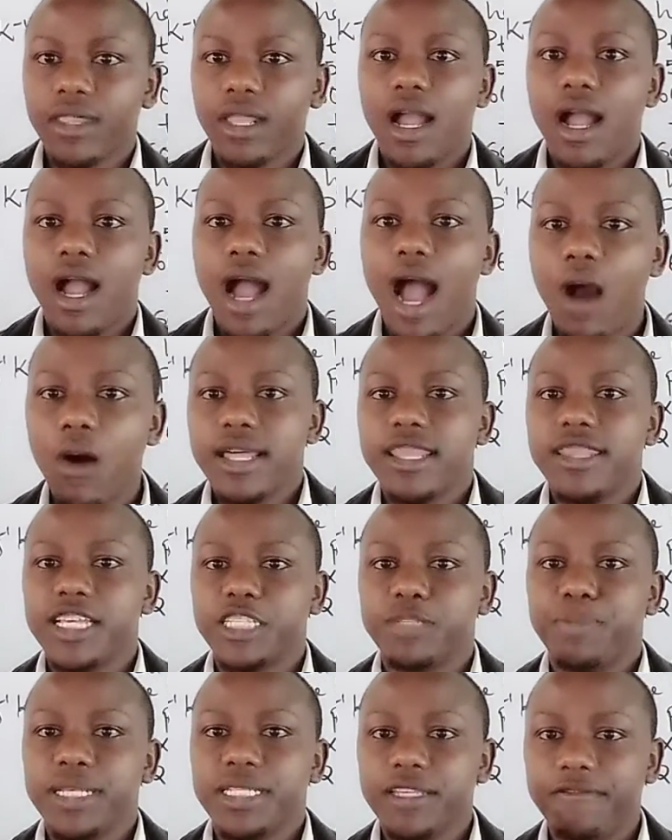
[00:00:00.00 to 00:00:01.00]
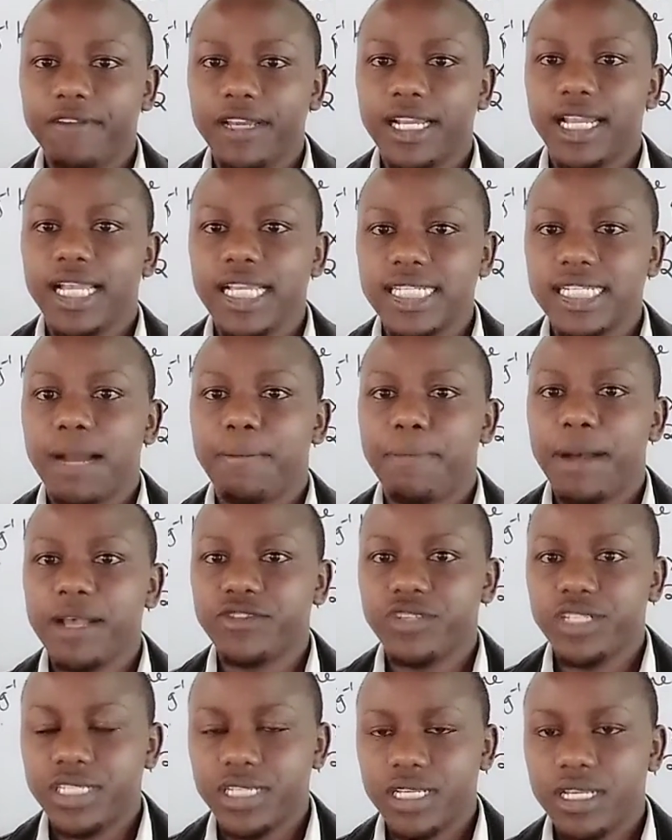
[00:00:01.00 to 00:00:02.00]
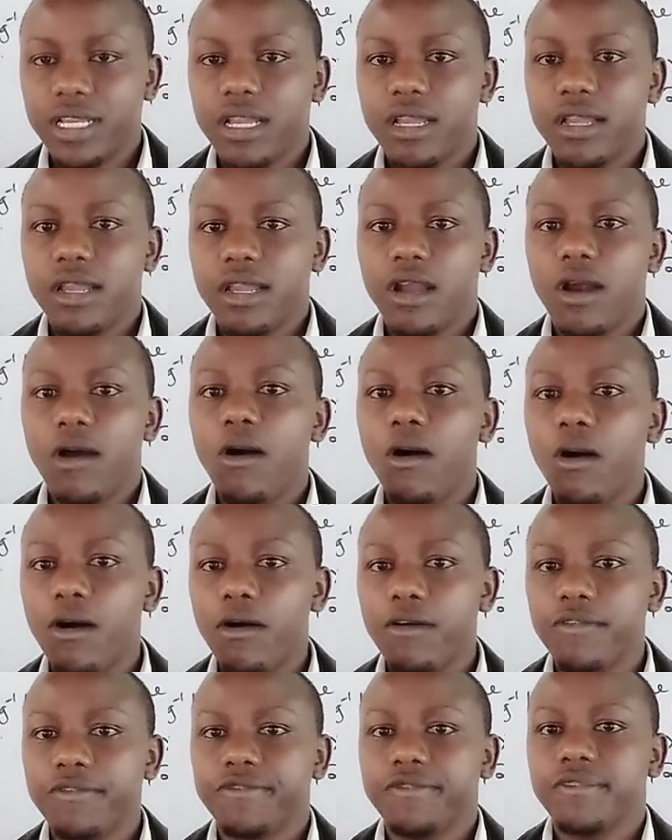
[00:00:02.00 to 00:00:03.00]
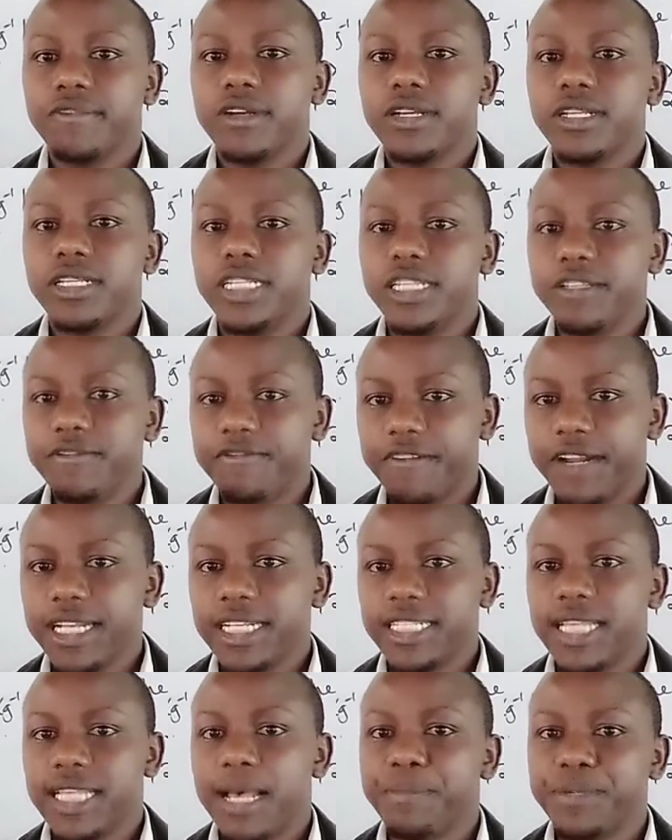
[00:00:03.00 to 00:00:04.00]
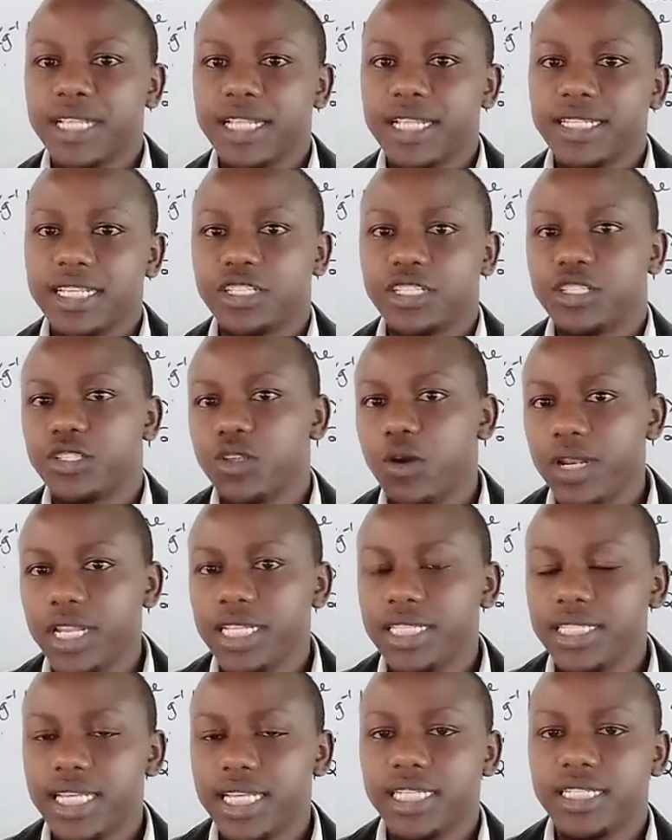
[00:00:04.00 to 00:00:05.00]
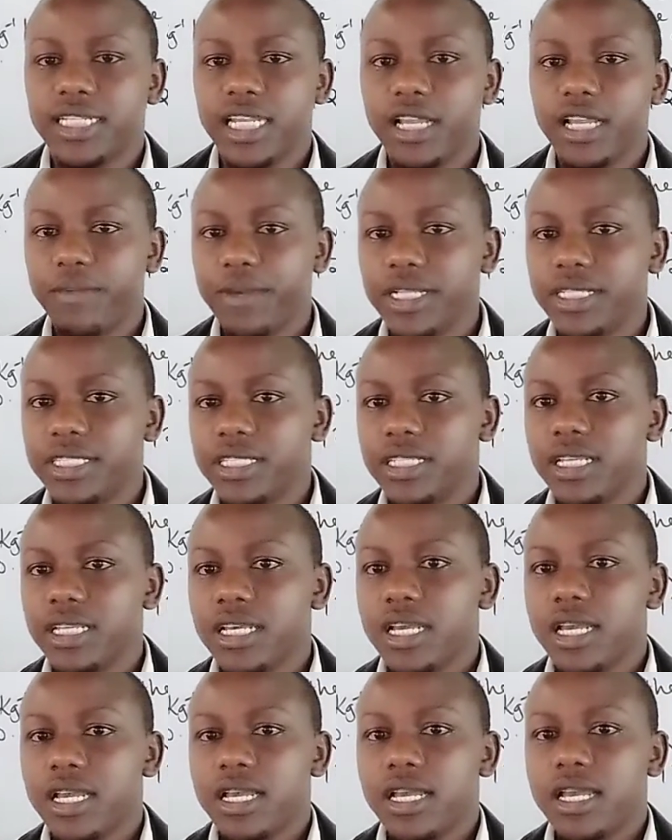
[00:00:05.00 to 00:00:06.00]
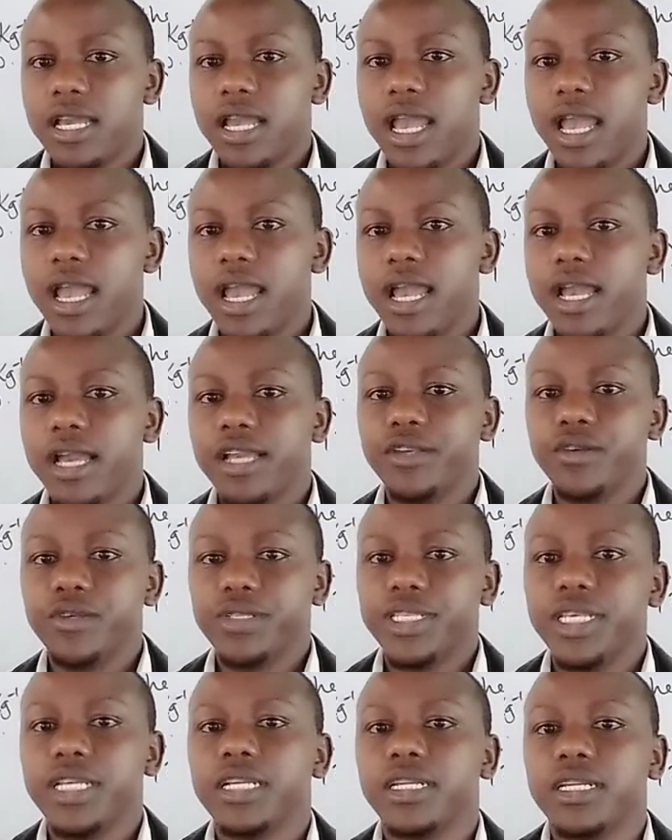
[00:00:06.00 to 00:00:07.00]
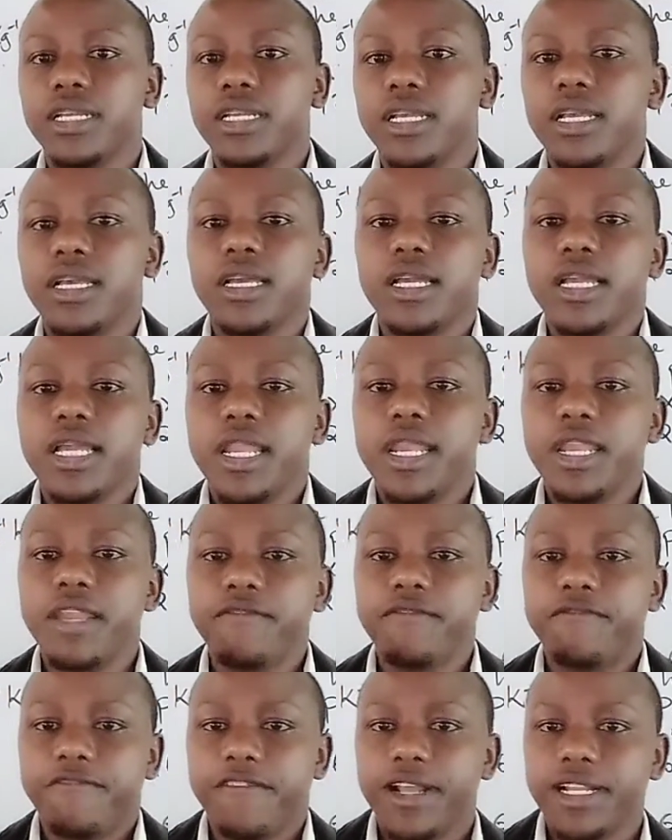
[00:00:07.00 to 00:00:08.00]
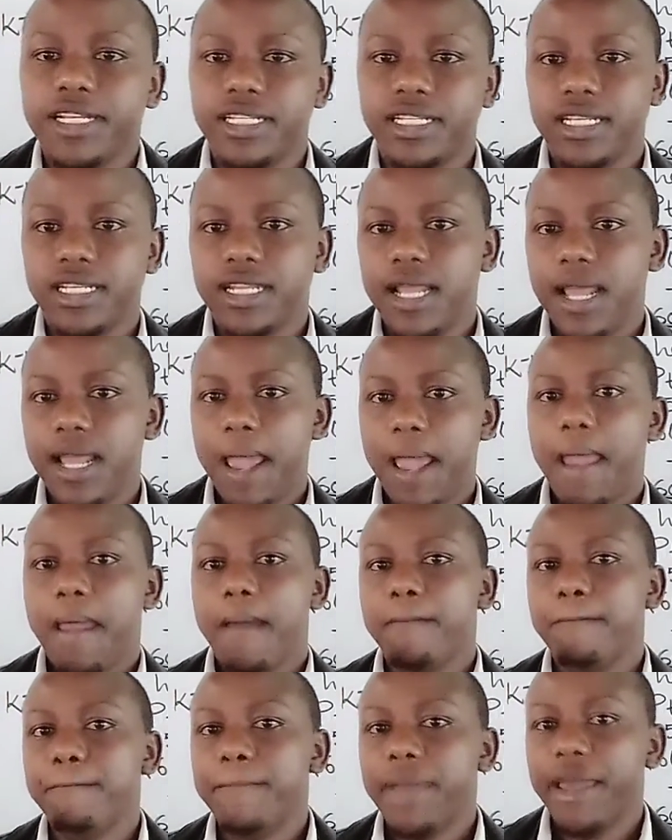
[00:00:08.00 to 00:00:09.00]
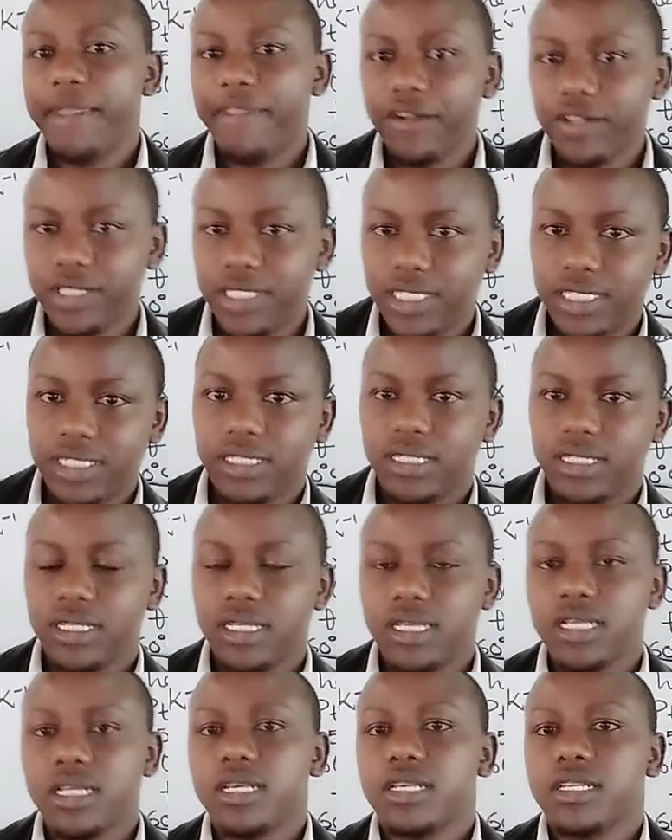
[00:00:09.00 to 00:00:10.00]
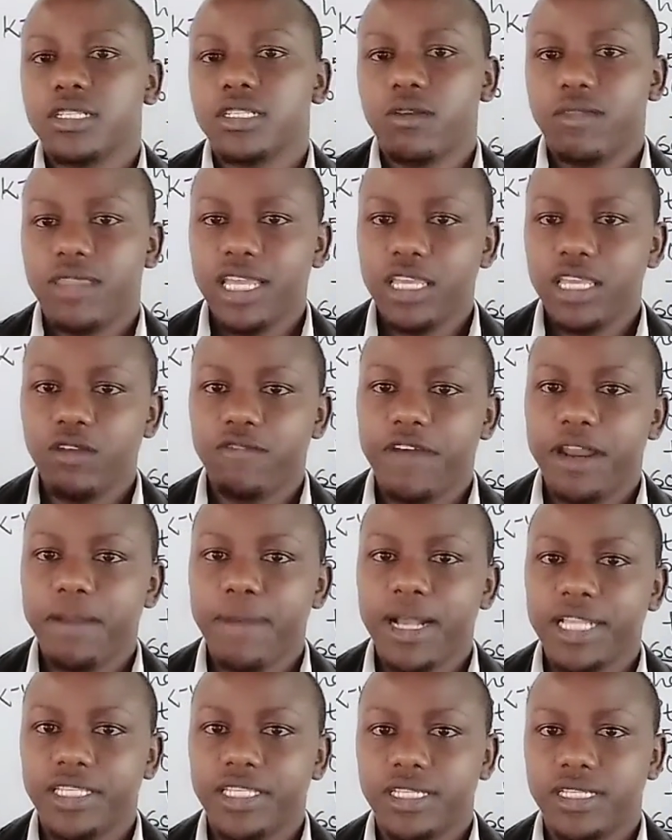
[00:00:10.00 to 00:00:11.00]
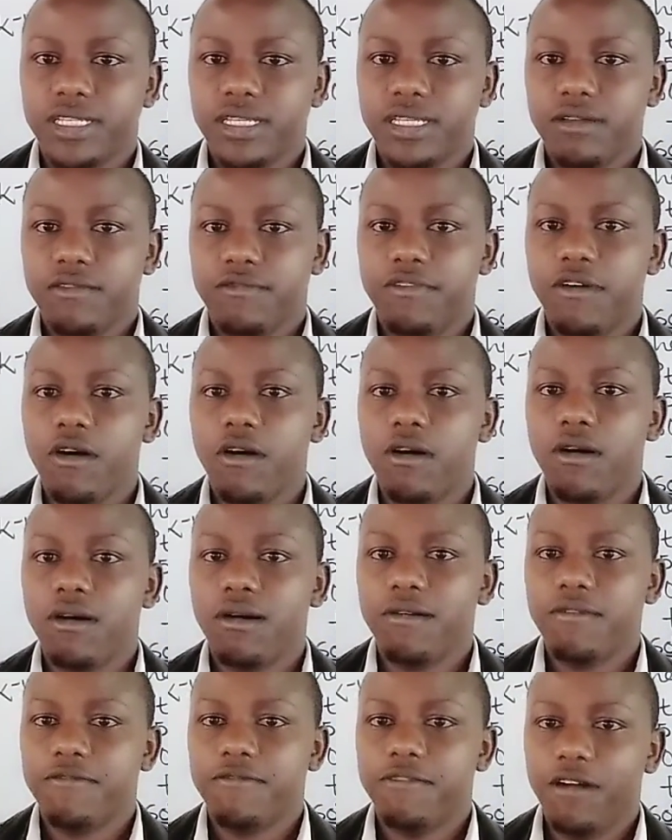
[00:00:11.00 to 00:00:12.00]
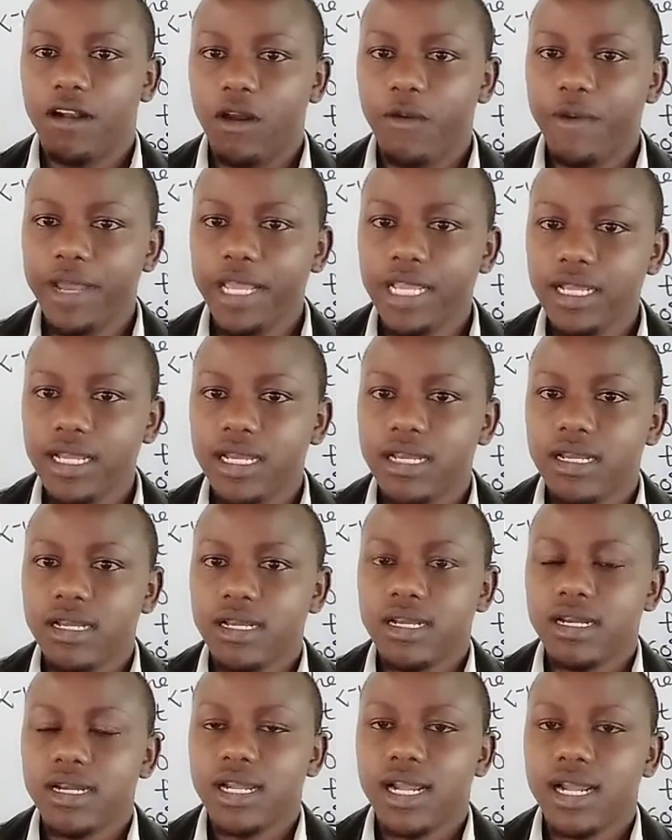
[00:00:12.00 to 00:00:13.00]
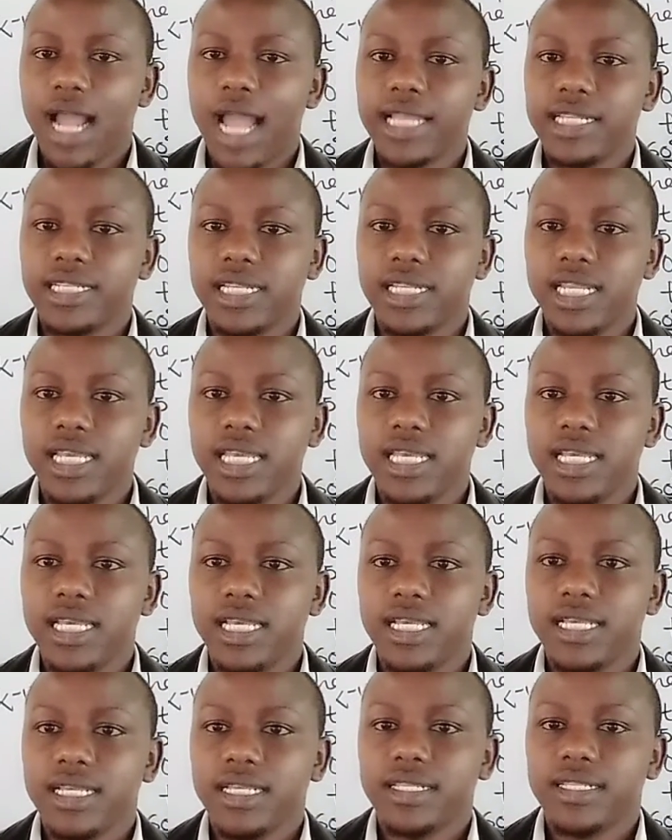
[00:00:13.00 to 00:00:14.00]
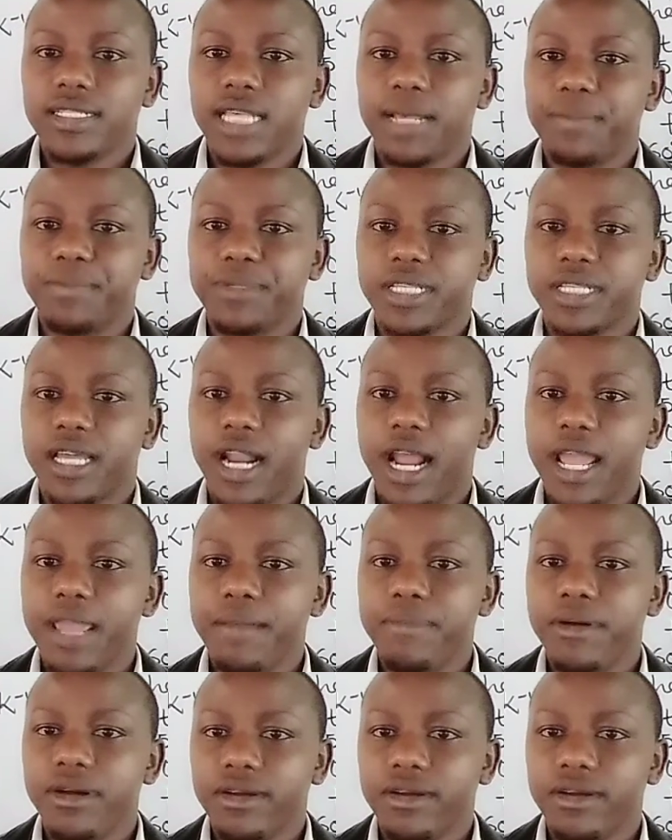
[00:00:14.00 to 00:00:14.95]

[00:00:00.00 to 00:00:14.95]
the specific heat capacity of different substances, solids and liquids, using different methods. So thank you very much for following. Kindly subscribe